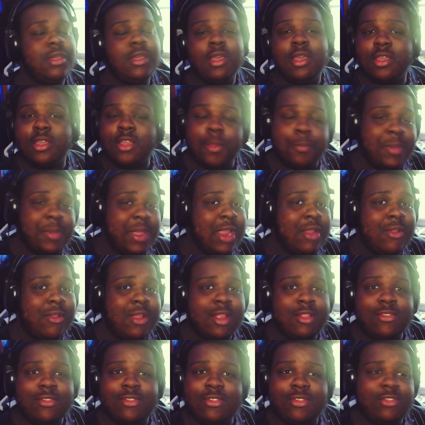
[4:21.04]
your
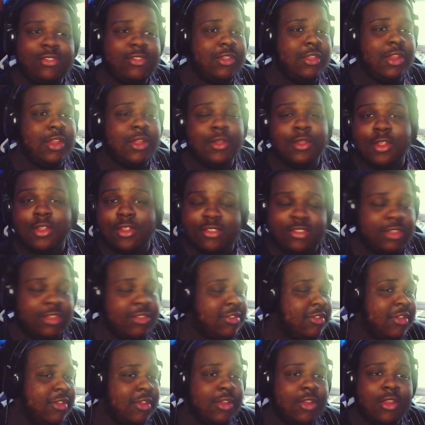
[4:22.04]
parents, your
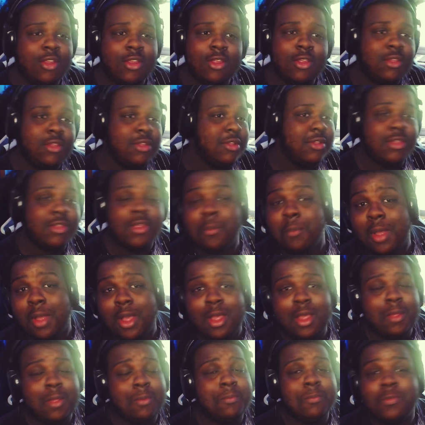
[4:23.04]
sister, your
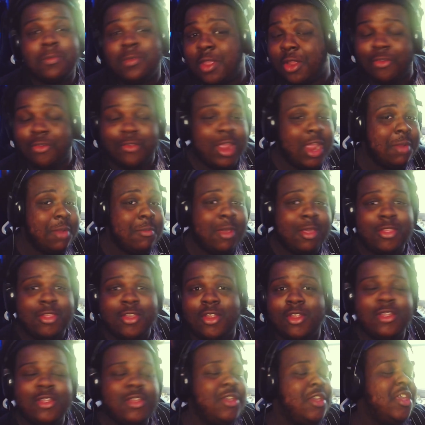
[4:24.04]
mom, your
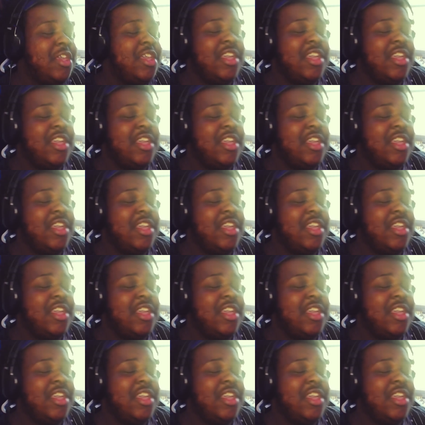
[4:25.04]
grandmother.